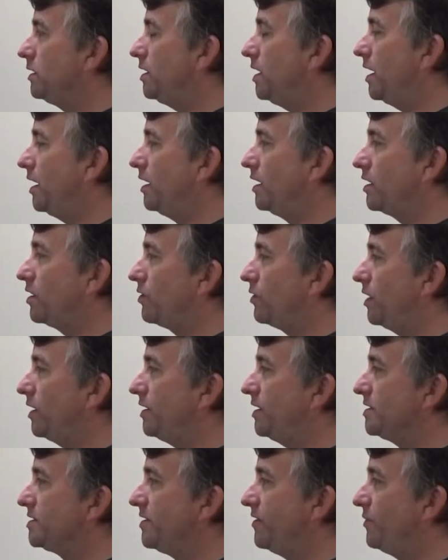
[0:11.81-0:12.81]
Yeah,
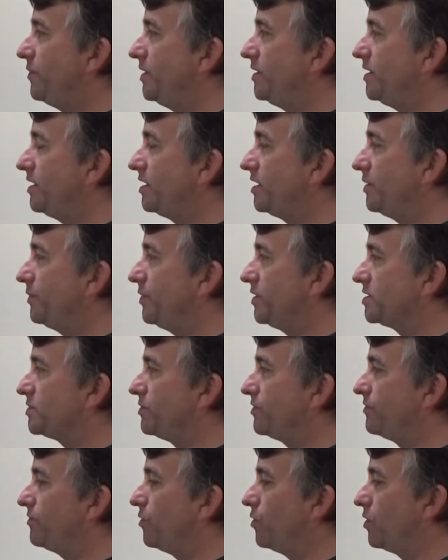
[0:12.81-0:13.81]
karate's never been in the Olympics
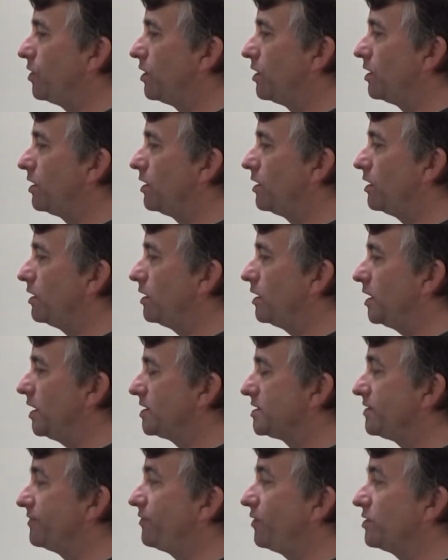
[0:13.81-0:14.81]
before.
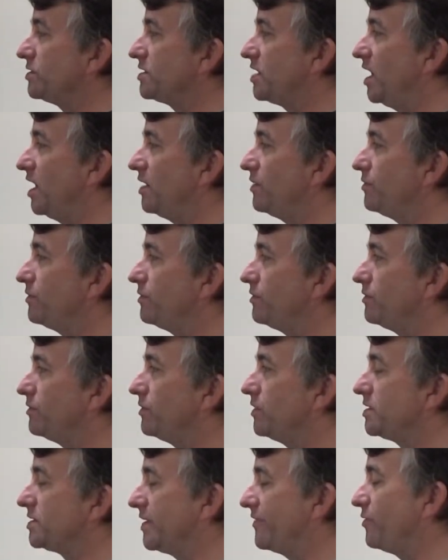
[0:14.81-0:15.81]
It's the first time
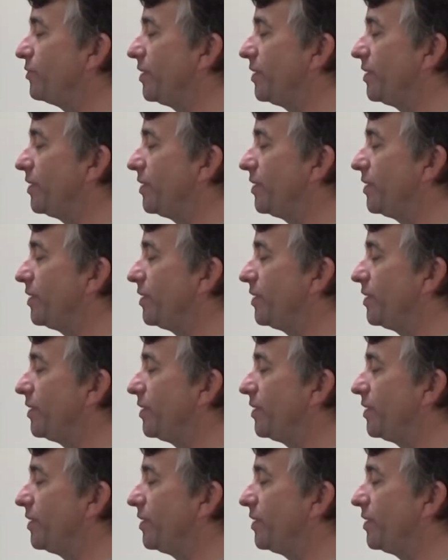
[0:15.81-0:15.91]
it's ever